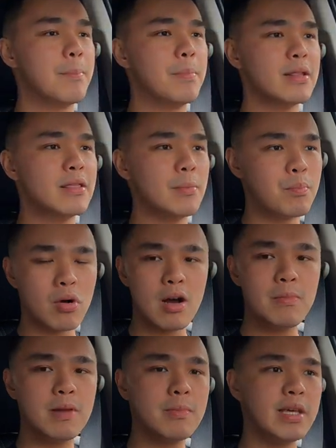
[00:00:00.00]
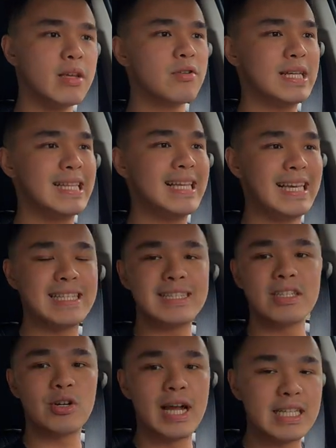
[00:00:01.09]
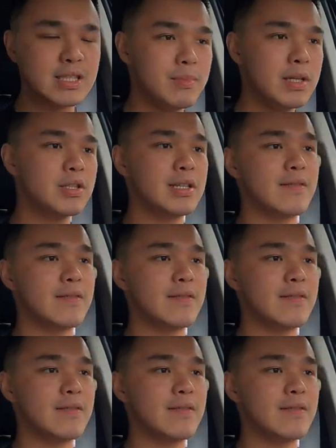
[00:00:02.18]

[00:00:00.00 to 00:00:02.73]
But the problem here really is the transmission.